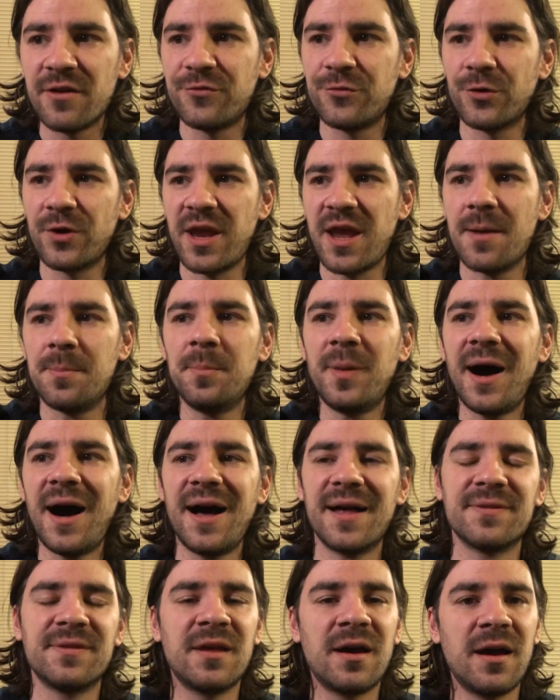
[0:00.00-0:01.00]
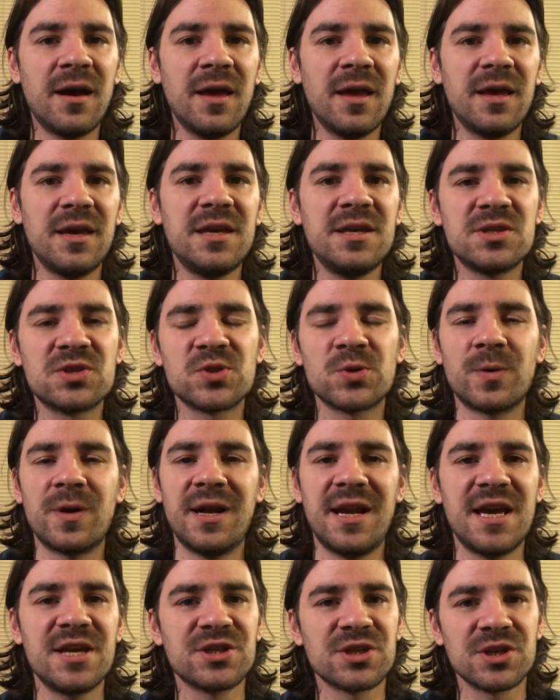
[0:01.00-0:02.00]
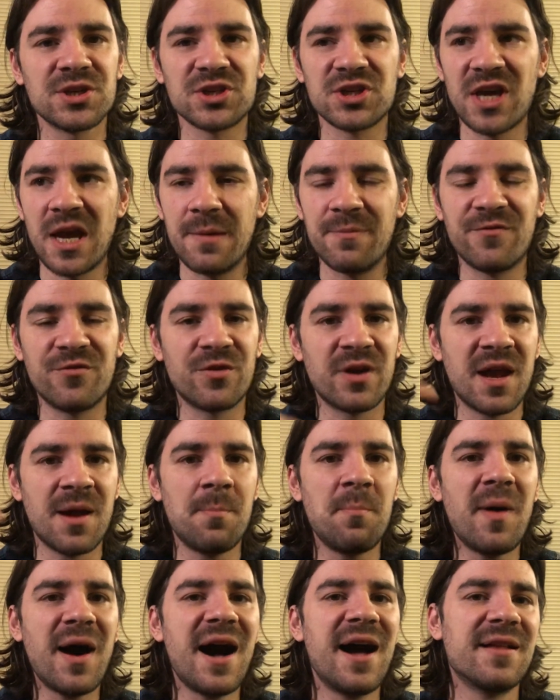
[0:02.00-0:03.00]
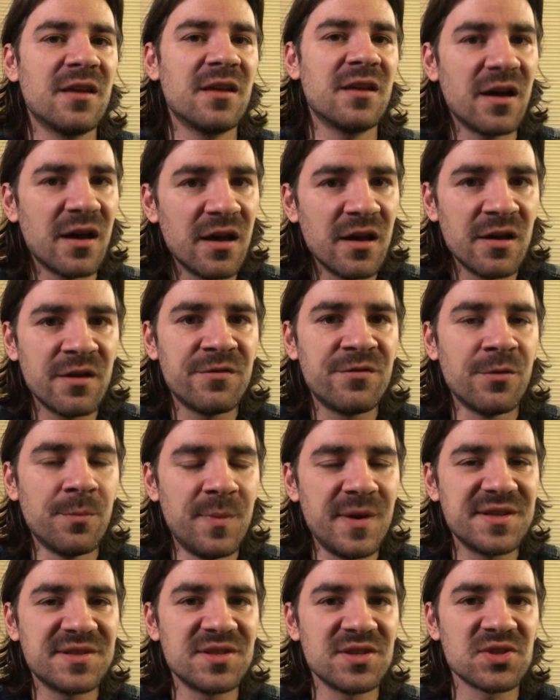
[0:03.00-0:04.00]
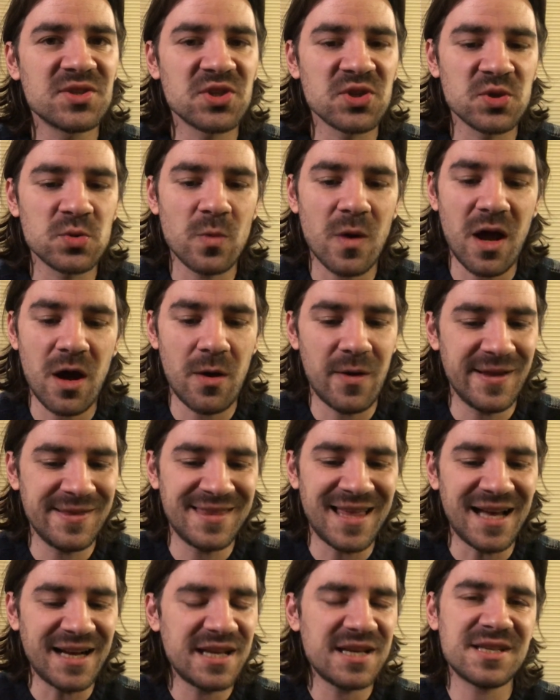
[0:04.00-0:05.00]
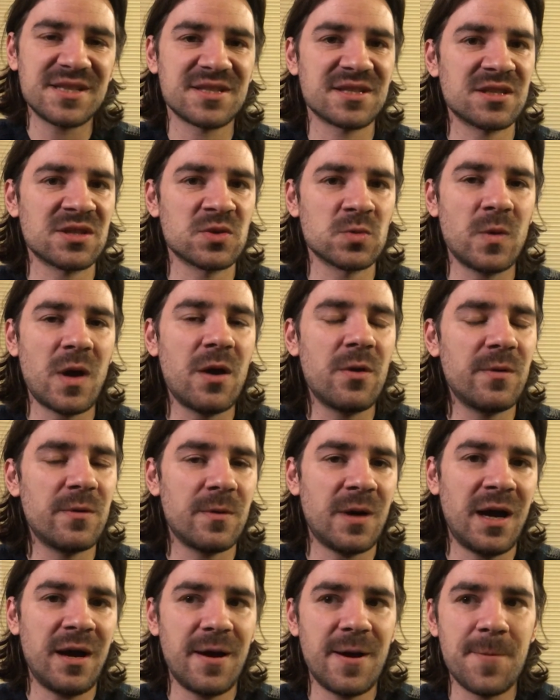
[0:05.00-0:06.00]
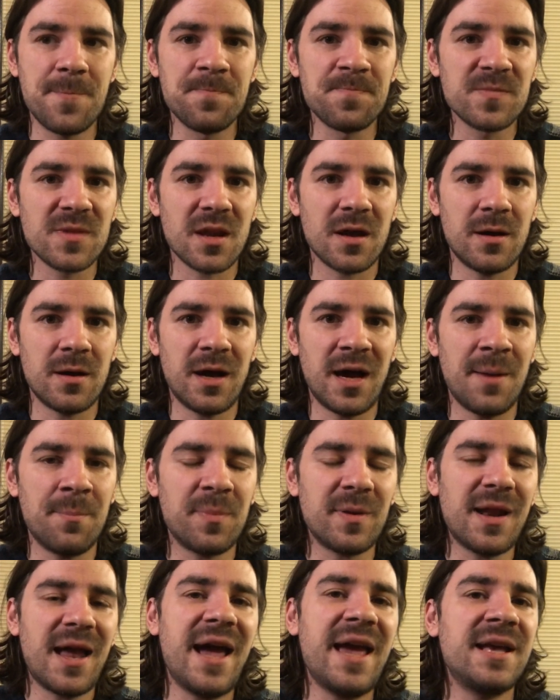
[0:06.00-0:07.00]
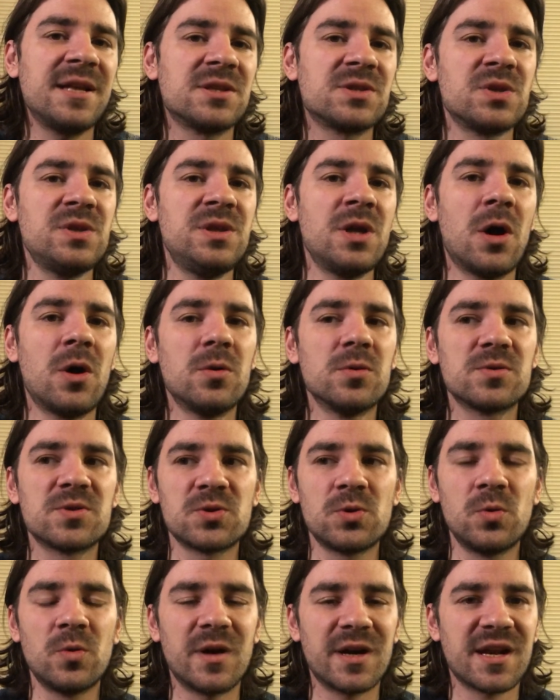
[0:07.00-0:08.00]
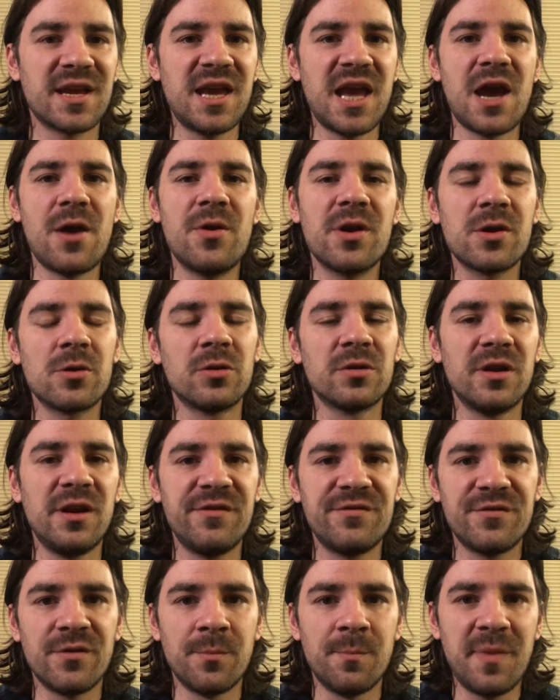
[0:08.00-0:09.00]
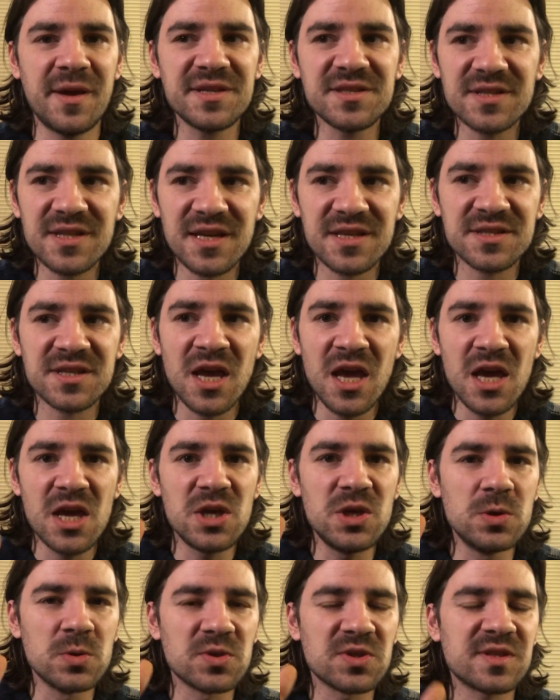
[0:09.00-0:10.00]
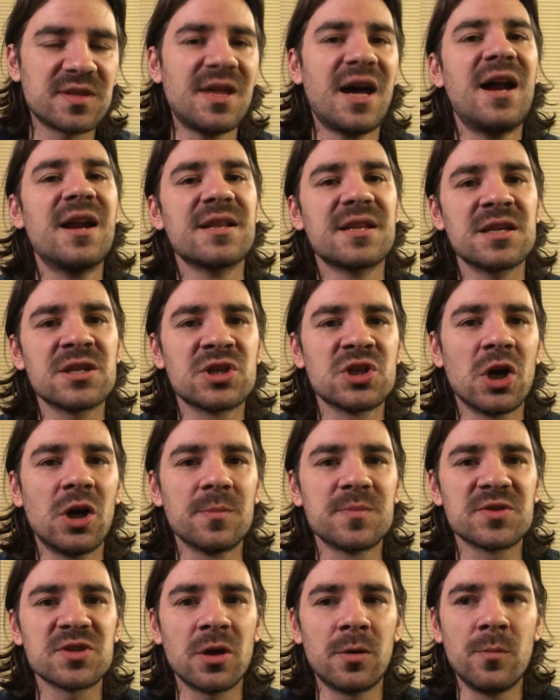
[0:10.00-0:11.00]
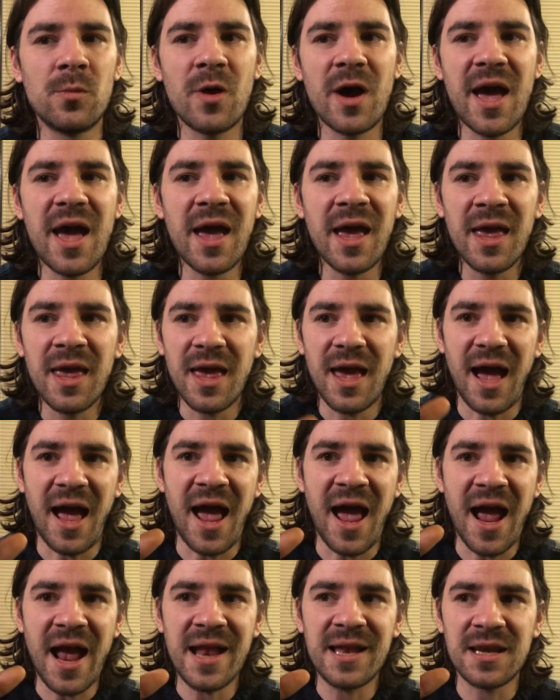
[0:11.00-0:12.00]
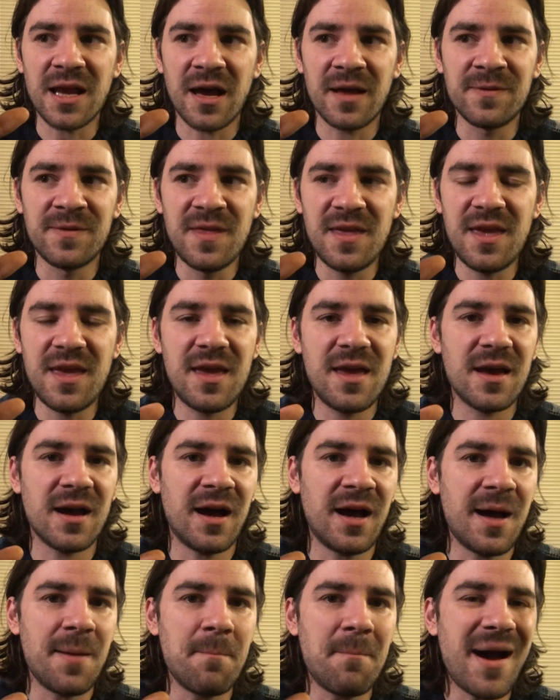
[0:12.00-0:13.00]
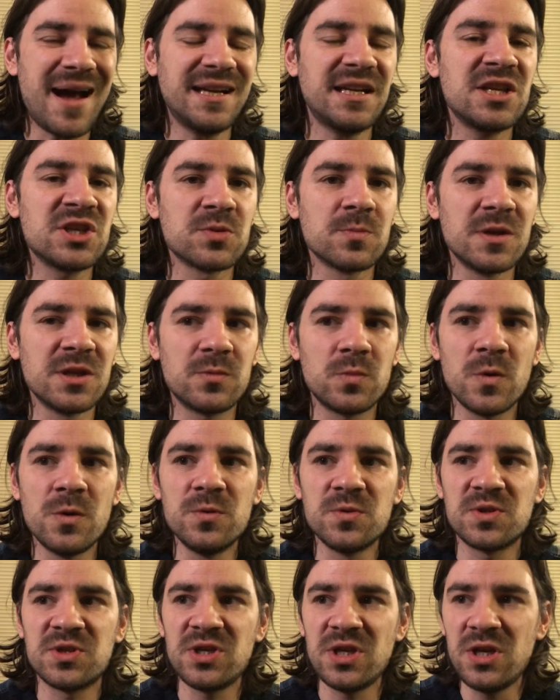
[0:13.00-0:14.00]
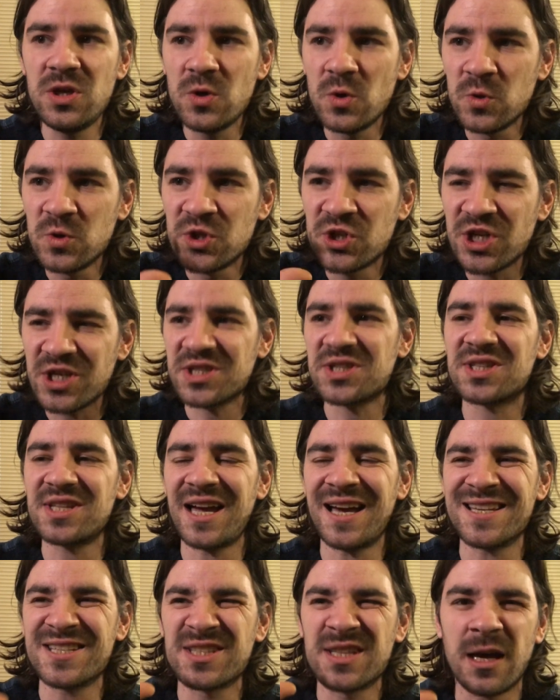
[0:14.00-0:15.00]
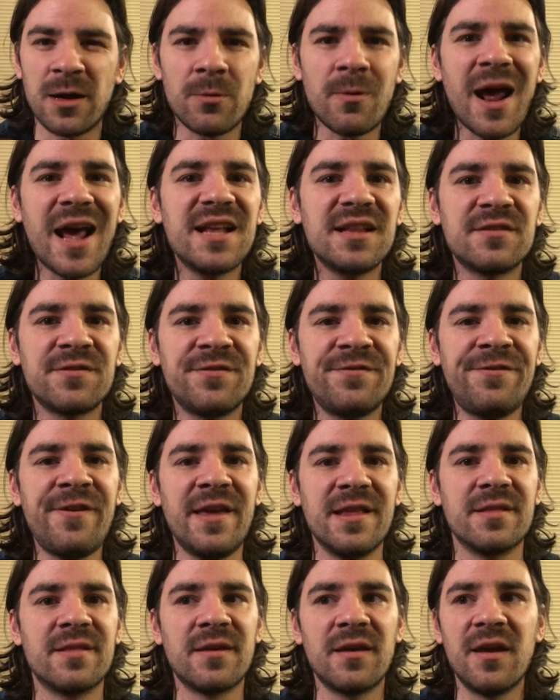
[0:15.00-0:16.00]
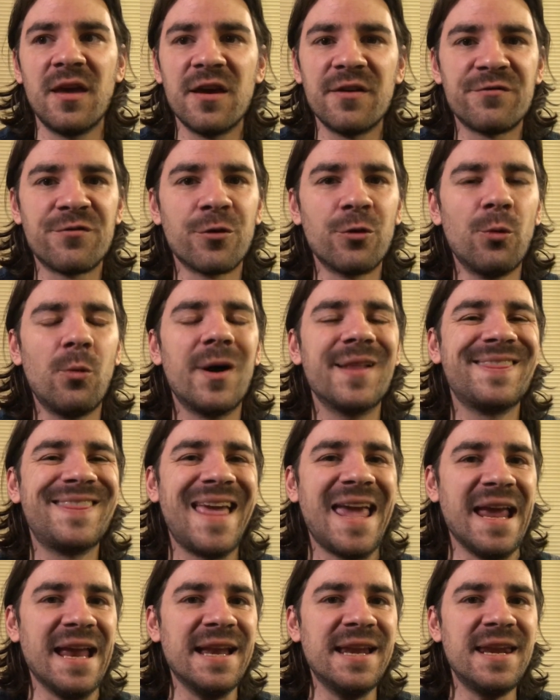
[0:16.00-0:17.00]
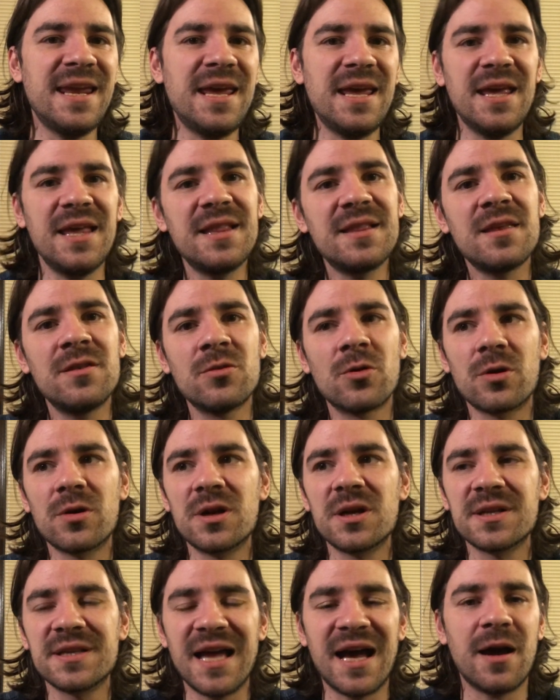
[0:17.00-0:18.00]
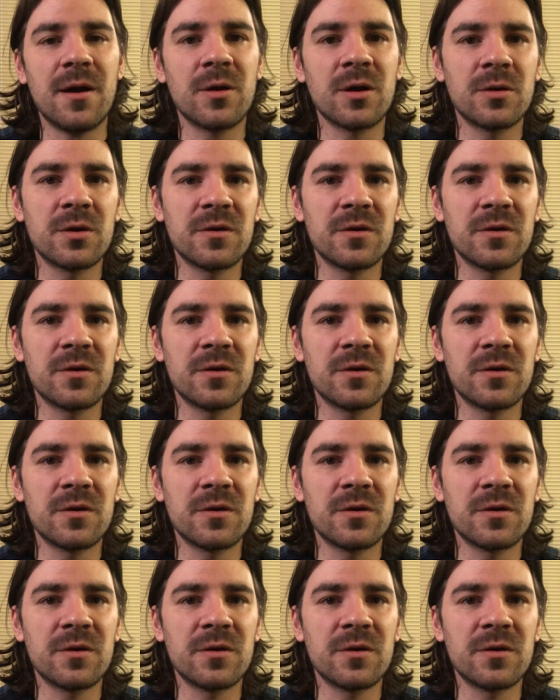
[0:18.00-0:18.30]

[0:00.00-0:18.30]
for a partner, into relationship, for a partner, for business as well. And that is as well um, applying to those who are caring only for business. You start a job somewhere and the uh, management will see you just as the right fit for what they need in order that